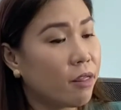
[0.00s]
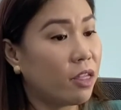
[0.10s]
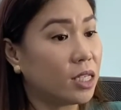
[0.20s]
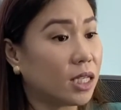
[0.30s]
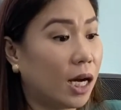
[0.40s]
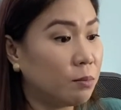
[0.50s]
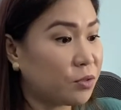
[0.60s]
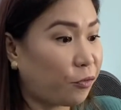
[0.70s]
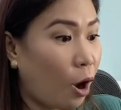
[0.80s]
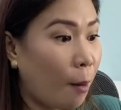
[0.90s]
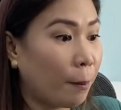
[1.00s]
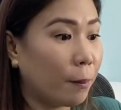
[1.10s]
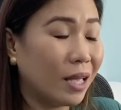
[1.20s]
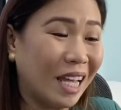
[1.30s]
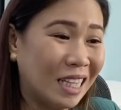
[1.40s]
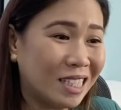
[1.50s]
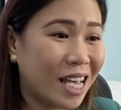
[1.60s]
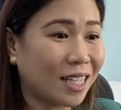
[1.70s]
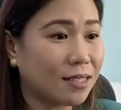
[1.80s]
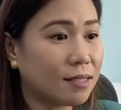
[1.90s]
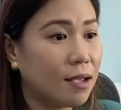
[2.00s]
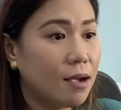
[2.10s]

this comes from insects